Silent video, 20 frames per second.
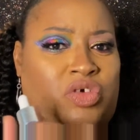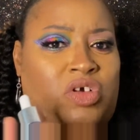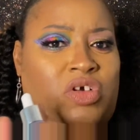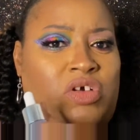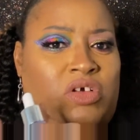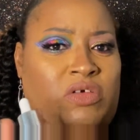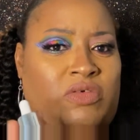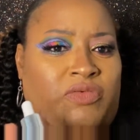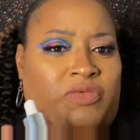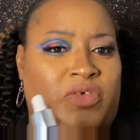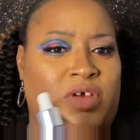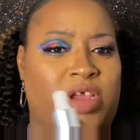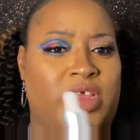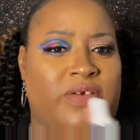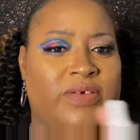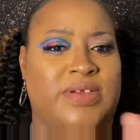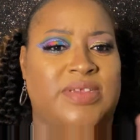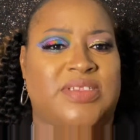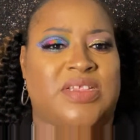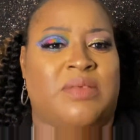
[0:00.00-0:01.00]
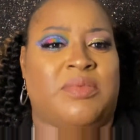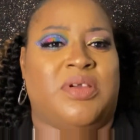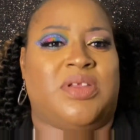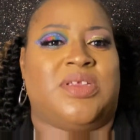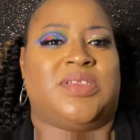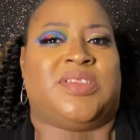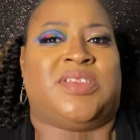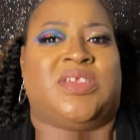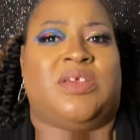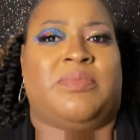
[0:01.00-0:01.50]
fragrance. I'm gonna
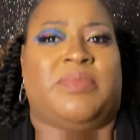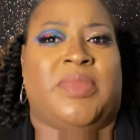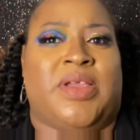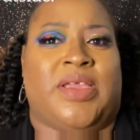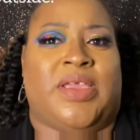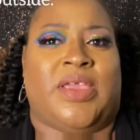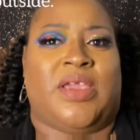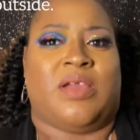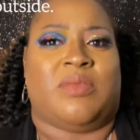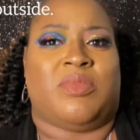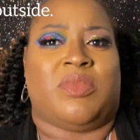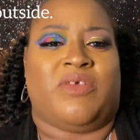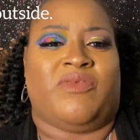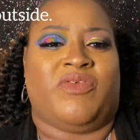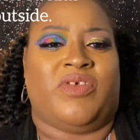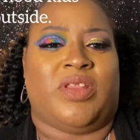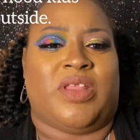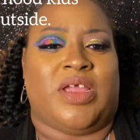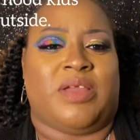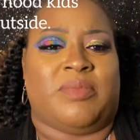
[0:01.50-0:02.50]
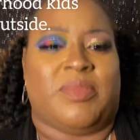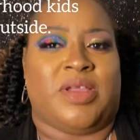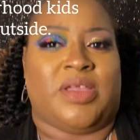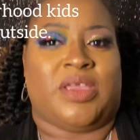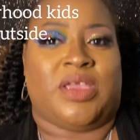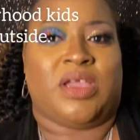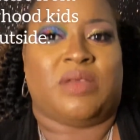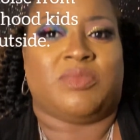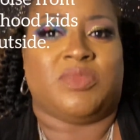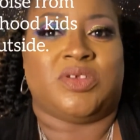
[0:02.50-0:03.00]
tip my camera. I feel like my
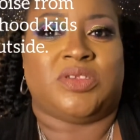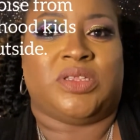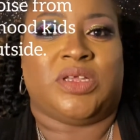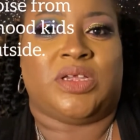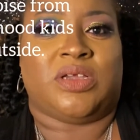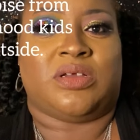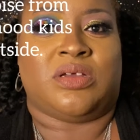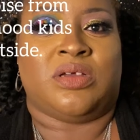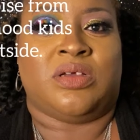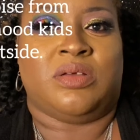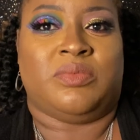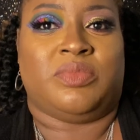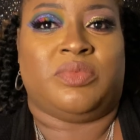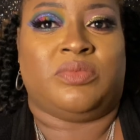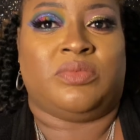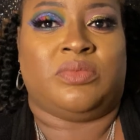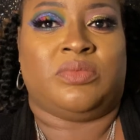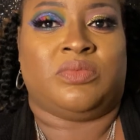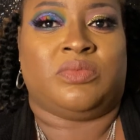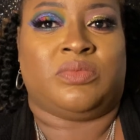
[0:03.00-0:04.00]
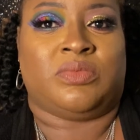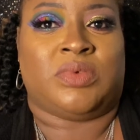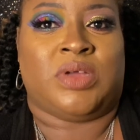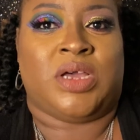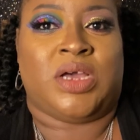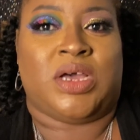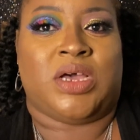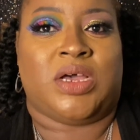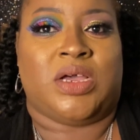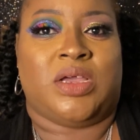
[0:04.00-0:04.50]
camera's like up
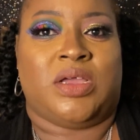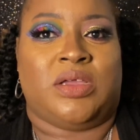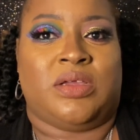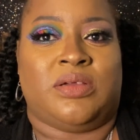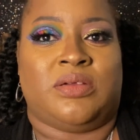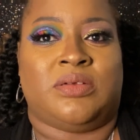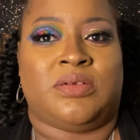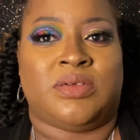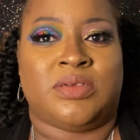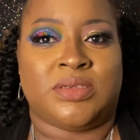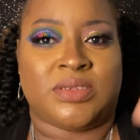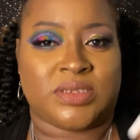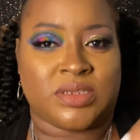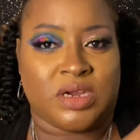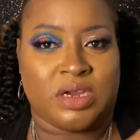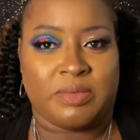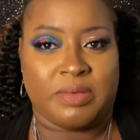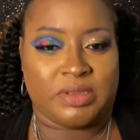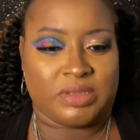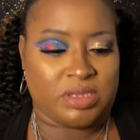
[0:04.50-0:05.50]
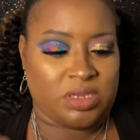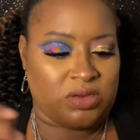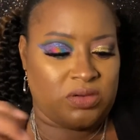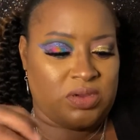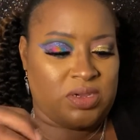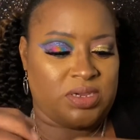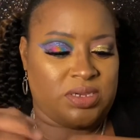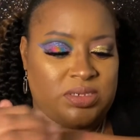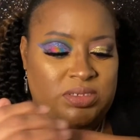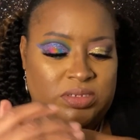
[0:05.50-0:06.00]
high. Sorry about that, you
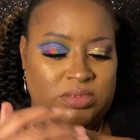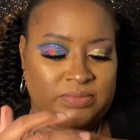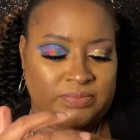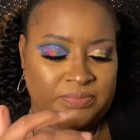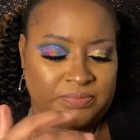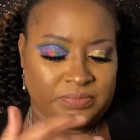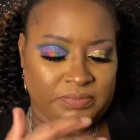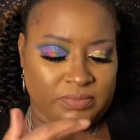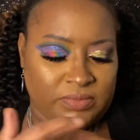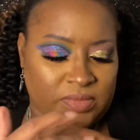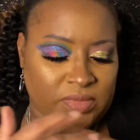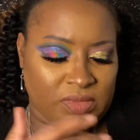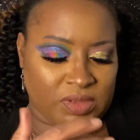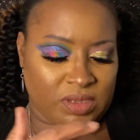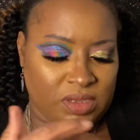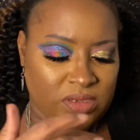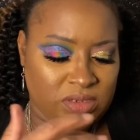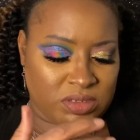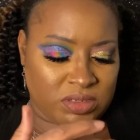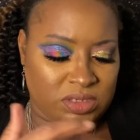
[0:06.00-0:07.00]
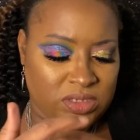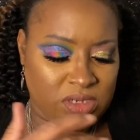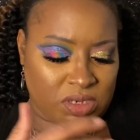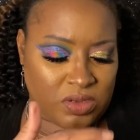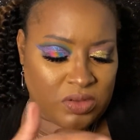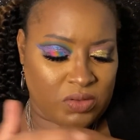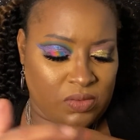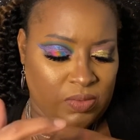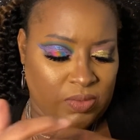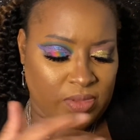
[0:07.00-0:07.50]
guys.
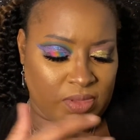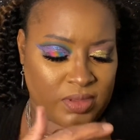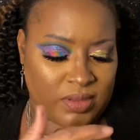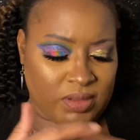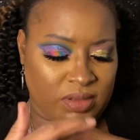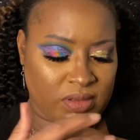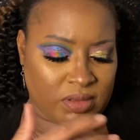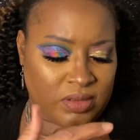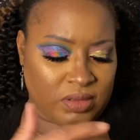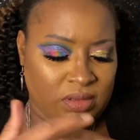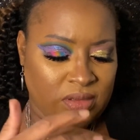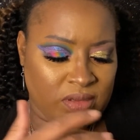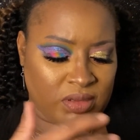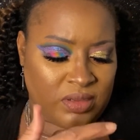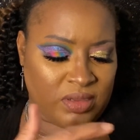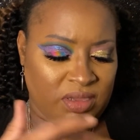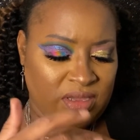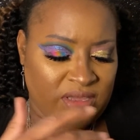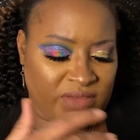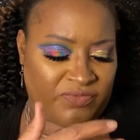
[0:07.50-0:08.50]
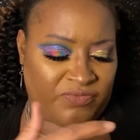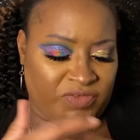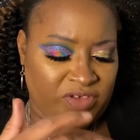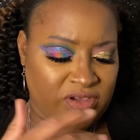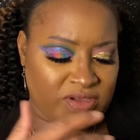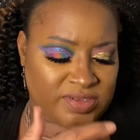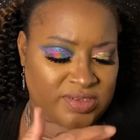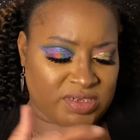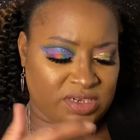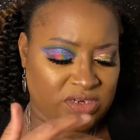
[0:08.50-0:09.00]
So it
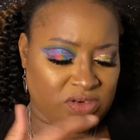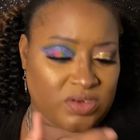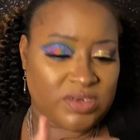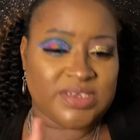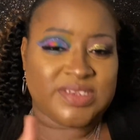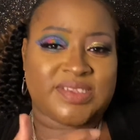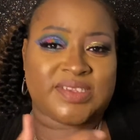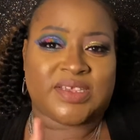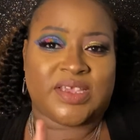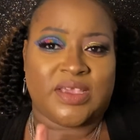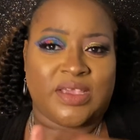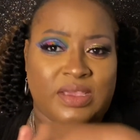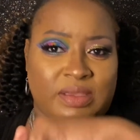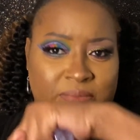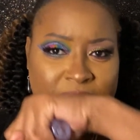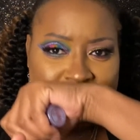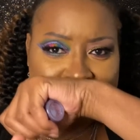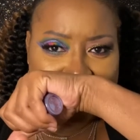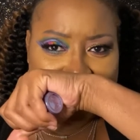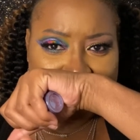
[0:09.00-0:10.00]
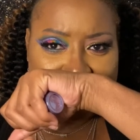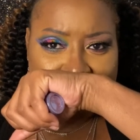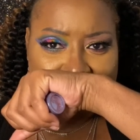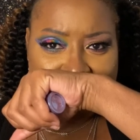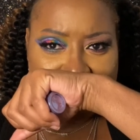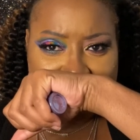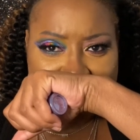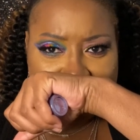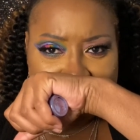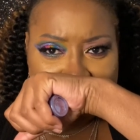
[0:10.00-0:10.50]
feels good on the skin, but it does